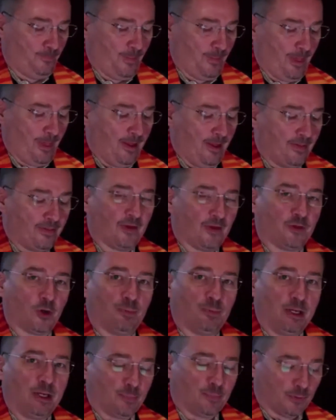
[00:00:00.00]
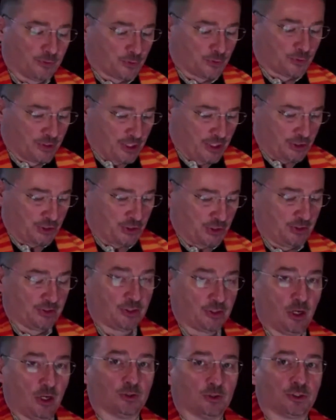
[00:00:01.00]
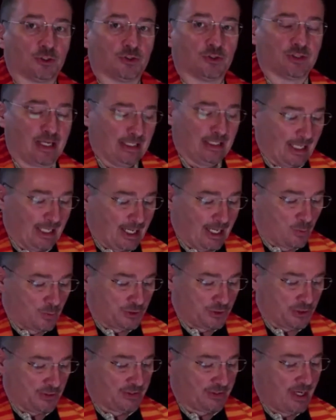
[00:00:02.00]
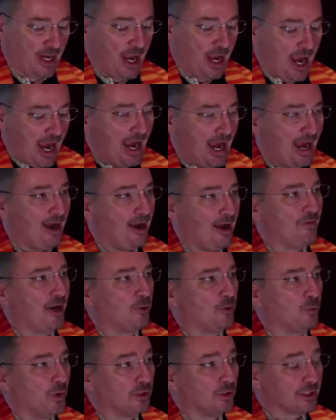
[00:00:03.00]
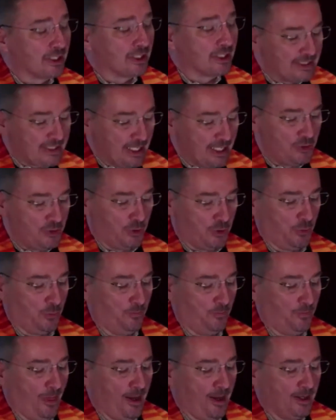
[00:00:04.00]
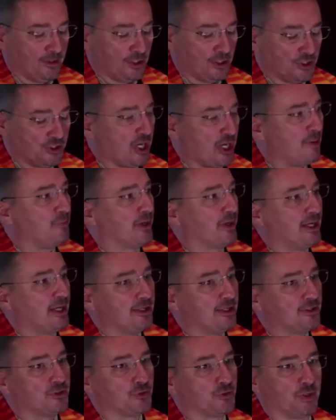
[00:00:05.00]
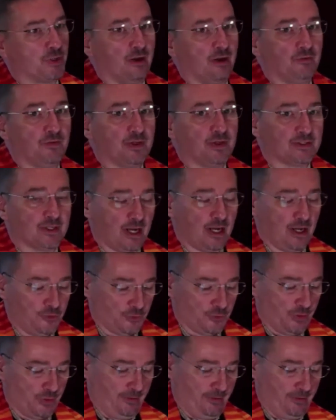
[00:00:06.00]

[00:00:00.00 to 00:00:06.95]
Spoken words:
that their people's traditions, cultures, and languages have and will continue to shape the history of this country.